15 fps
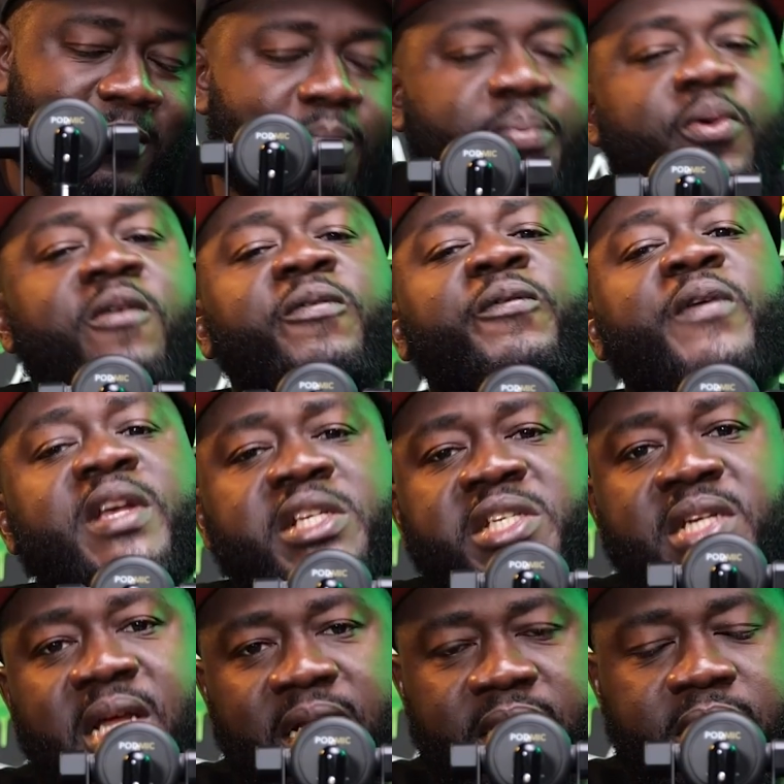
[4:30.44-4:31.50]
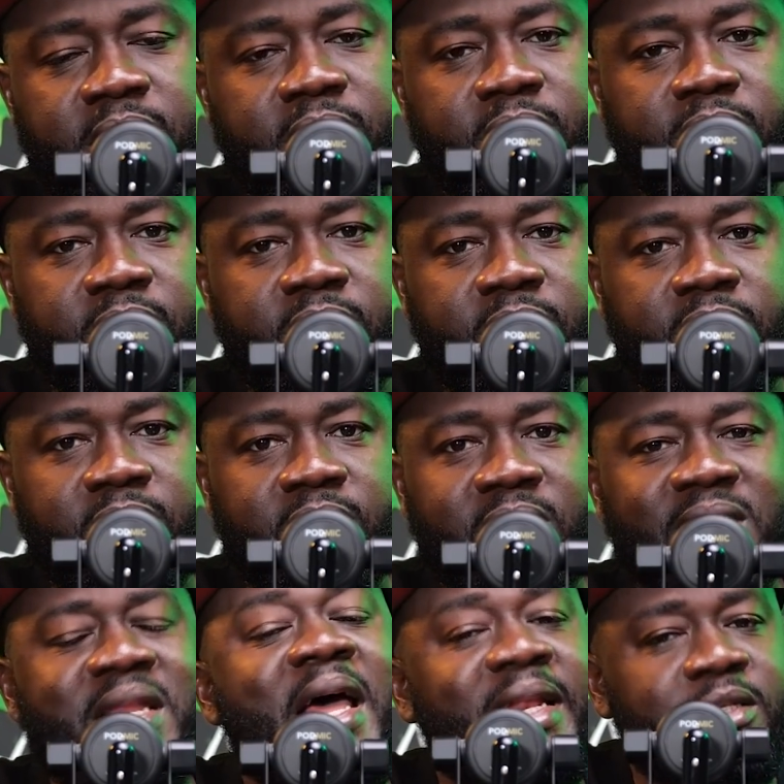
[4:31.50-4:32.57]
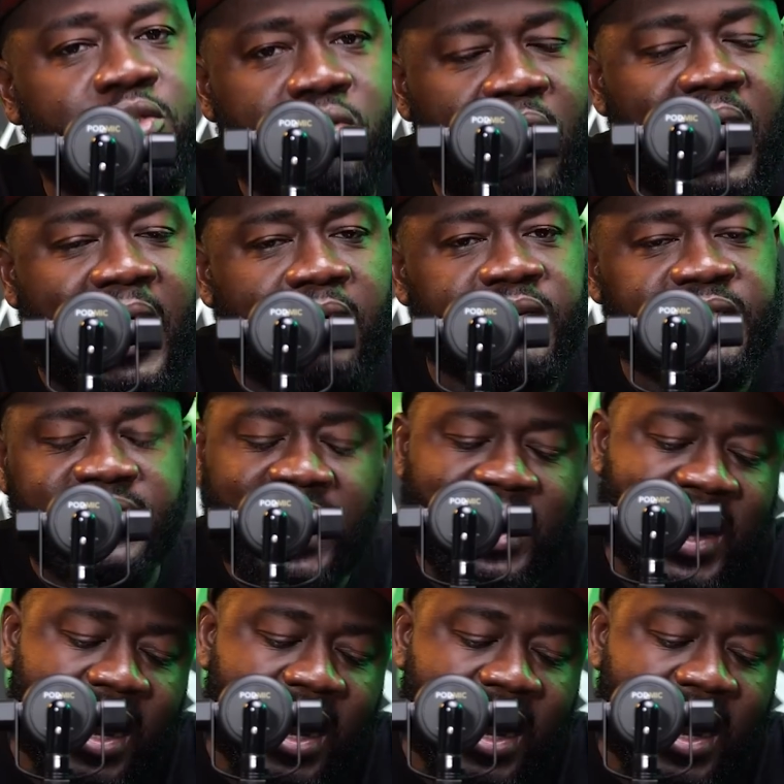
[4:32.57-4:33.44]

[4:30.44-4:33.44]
Professionally, that is not how it's done.